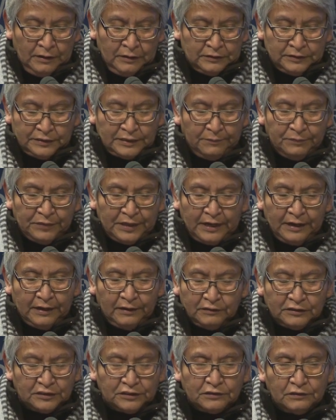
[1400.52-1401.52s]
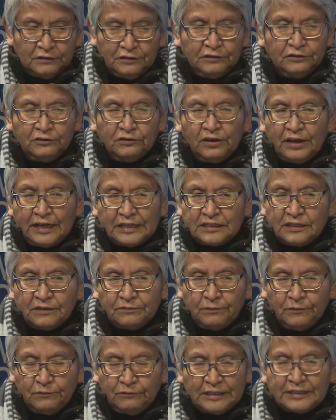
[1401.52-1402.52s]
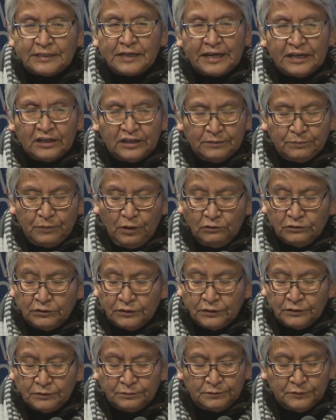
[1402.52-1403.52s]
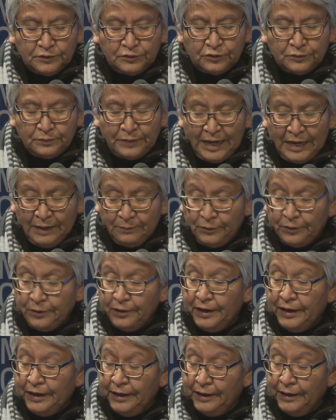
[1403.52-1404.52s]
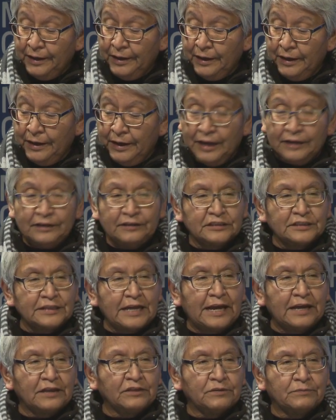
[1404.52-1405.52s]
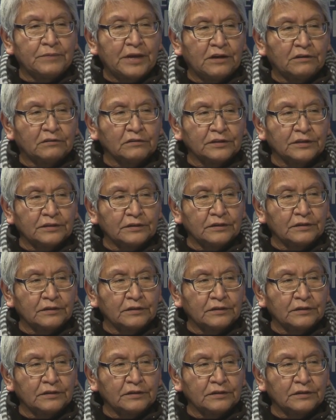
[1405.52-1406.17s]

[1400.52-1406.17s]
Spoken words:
something, utilizing recycling poster paper, and just hand them out.